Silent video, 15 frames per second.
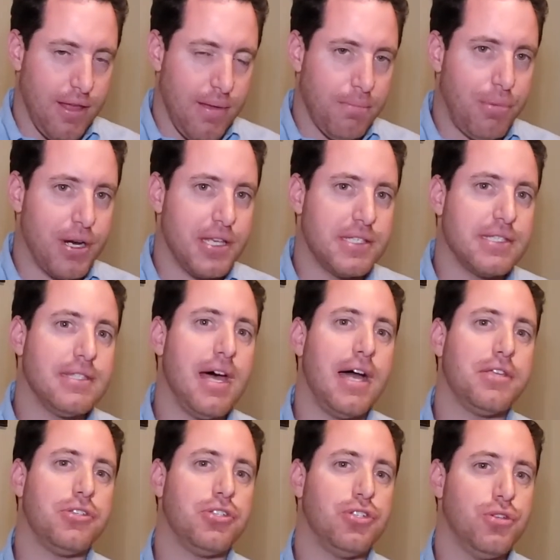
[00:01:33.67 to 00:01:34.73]
but it's
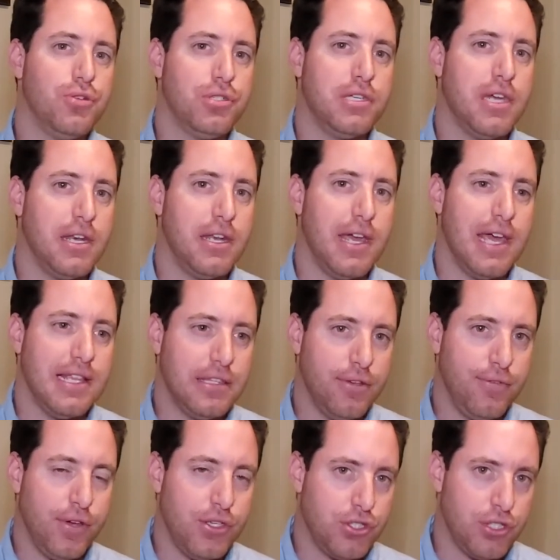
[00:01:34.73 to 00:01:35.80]
not choosing
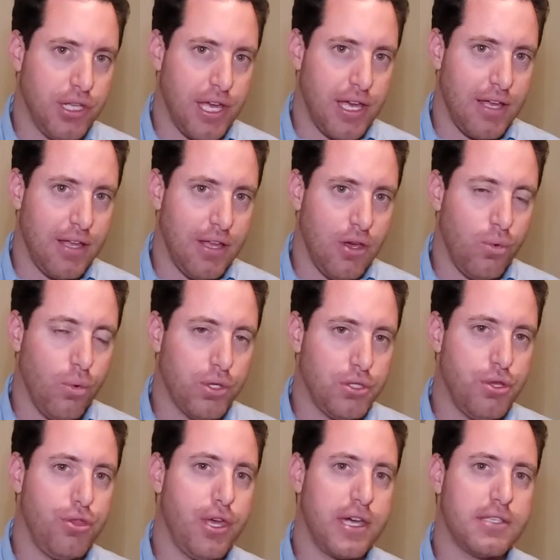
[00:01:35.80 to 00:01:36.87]
individually what you
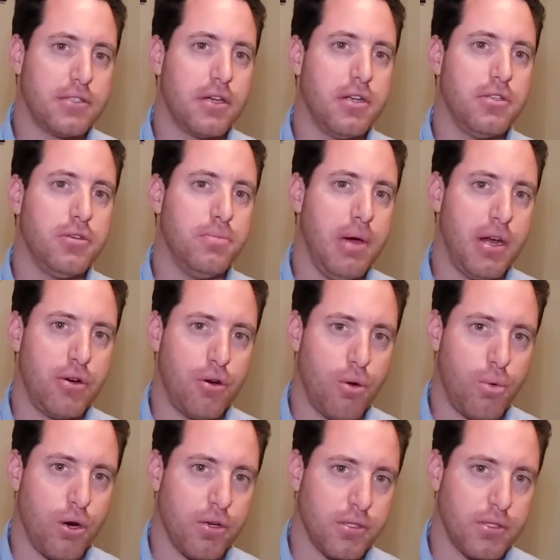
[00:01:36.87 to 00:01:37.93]
think is going to do better or
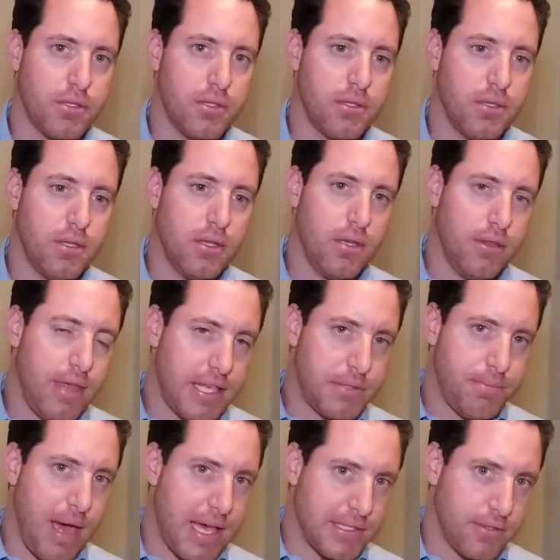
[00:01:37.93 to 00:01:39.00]
worse. That's
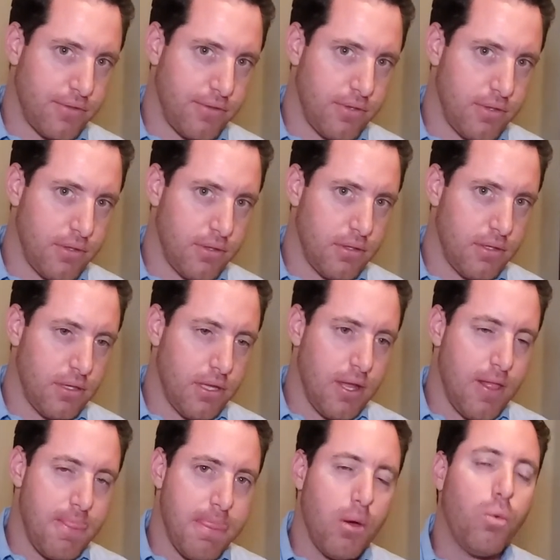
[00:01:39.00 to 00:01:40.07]
passive.
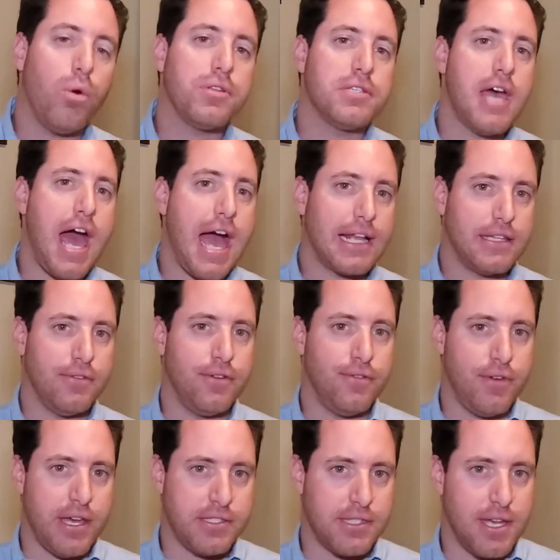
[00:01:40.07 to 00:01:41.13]
What's active
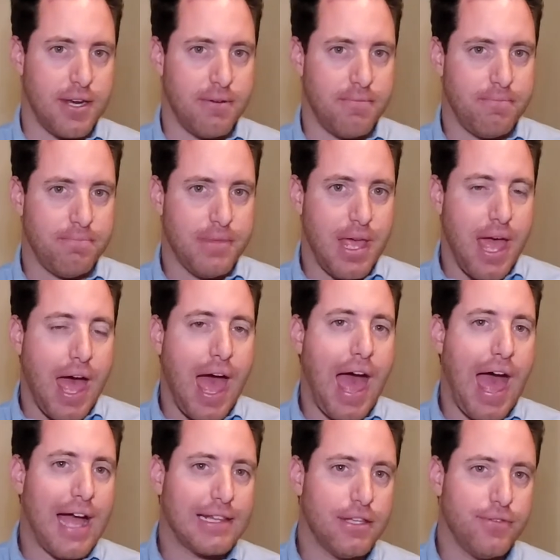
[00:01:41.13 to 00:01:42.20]
investing?
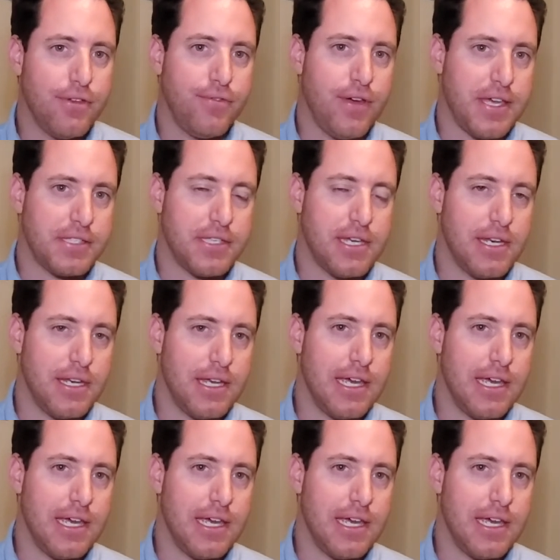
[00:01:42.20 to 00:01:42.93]
Active investing